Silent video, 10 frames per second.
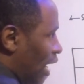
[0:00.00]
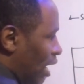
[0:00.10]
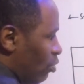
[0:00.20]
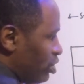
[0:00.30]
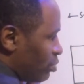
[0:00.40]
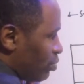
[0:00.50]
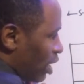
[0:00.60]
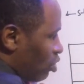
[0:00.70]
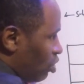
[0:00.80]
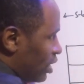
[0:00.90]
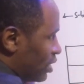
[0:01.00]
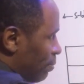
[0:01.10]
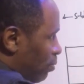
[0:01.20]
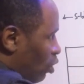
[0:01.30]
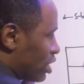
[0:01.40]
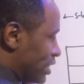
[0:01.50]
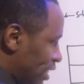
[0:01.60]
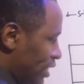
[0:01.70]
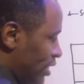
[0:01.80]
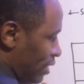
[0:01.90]
which we are calling the block
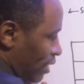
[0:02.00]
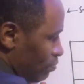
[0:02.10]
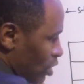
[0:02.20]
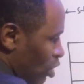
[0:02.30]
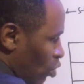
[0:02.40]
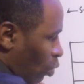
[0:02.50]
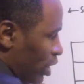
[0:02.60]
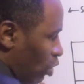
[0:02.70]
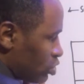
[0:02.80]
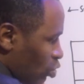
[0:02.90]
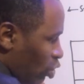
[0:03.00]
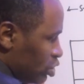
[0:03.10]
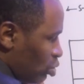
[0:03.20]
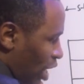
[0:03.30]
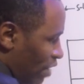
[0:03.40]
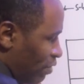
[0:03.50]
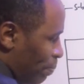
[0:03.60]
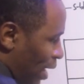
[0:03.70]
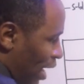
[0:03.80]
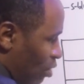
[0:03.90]
D here, we are also going to have
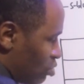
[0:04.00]
about